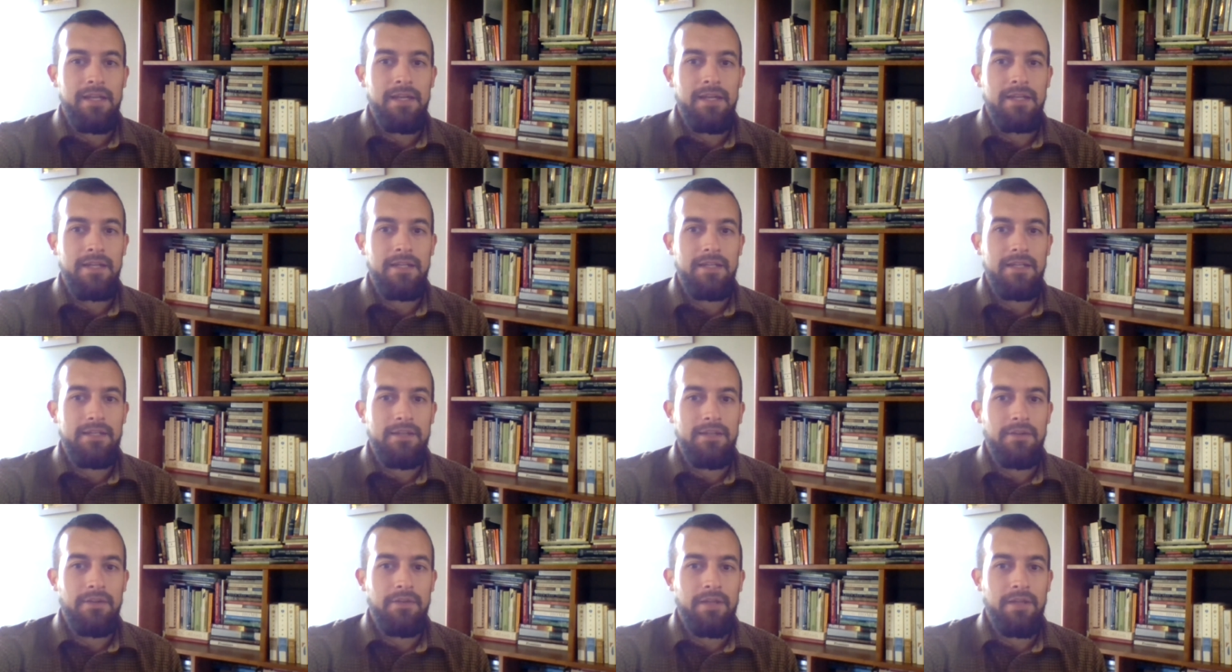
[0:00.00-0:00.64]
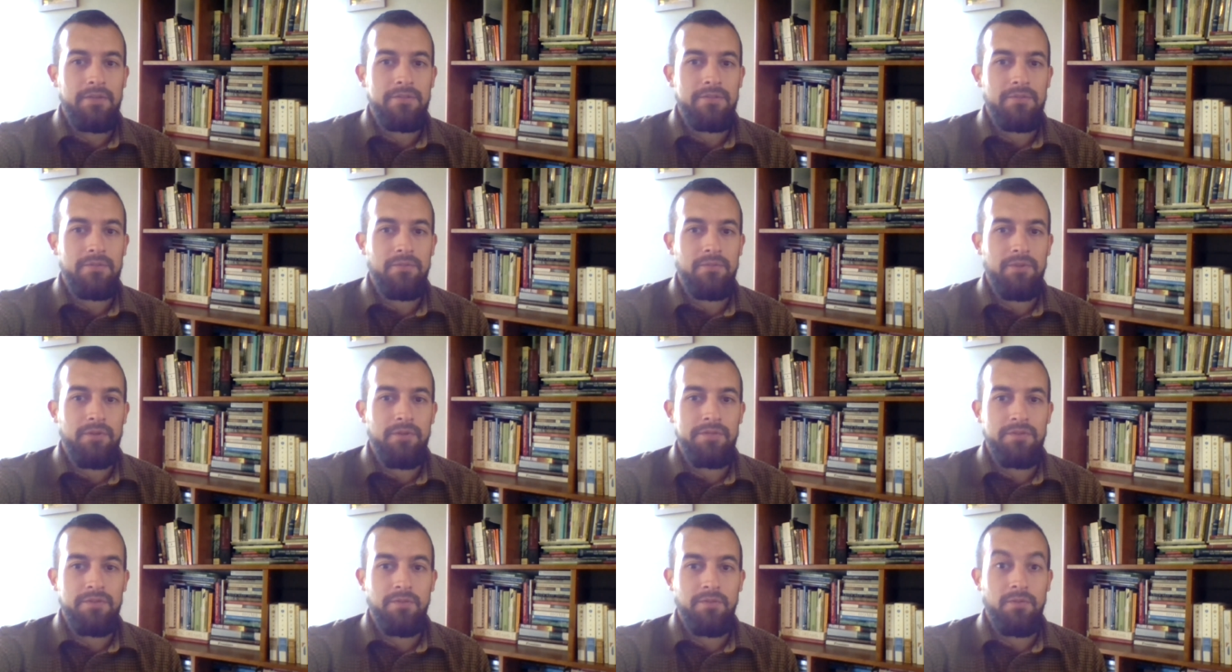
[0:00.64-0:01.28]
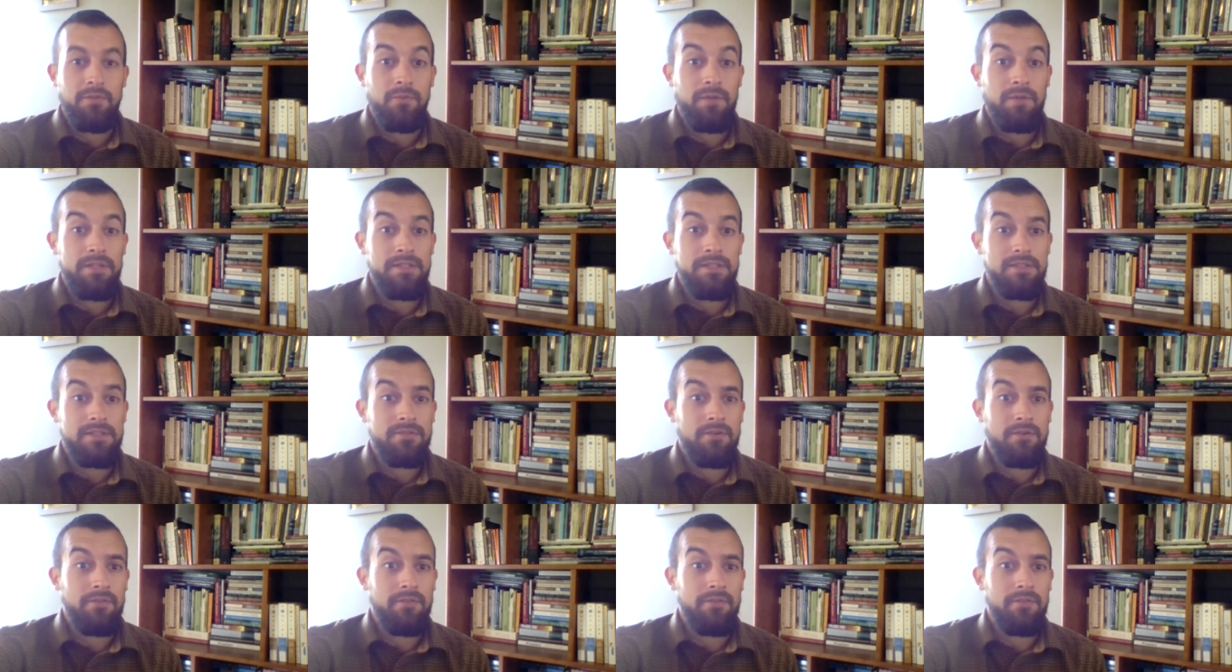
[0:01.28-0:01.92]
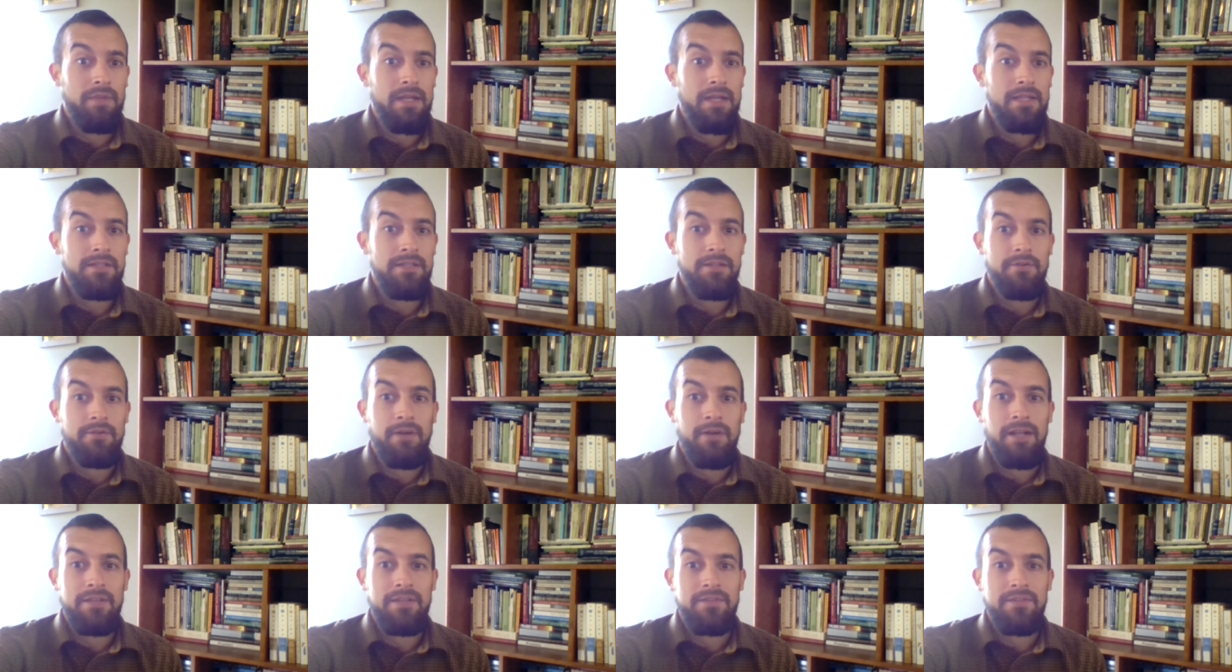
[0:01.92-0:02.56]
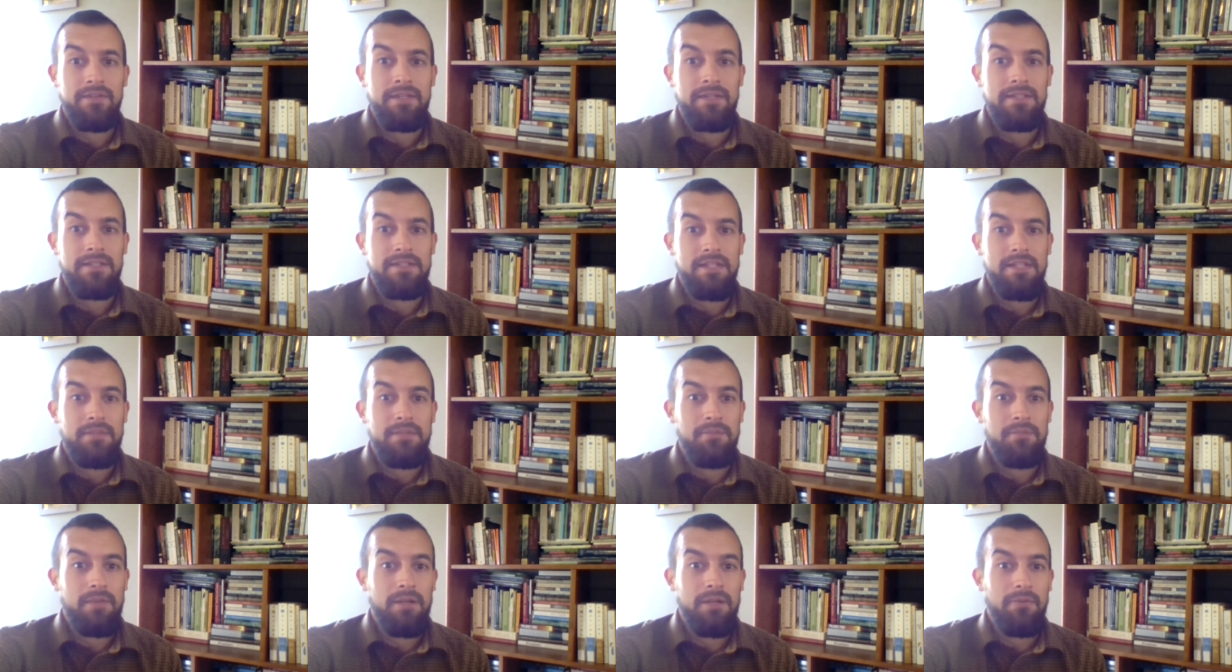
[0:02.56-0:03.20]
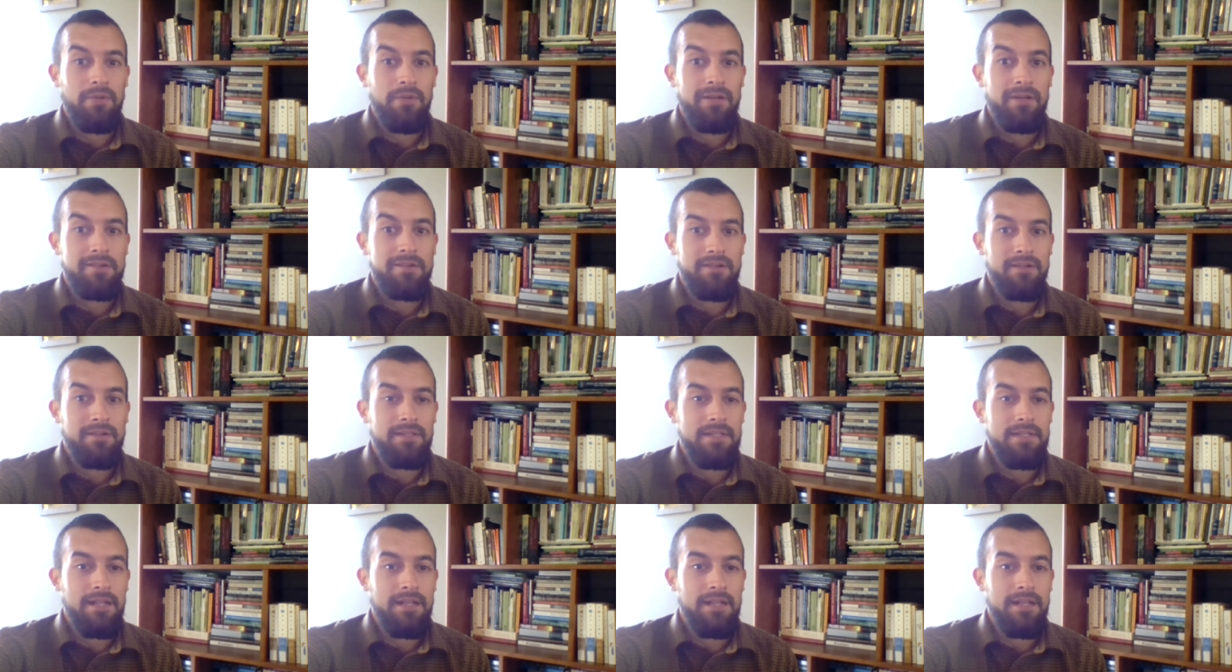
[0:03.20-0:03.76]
and those were the ones that sort of made the grasslands originally.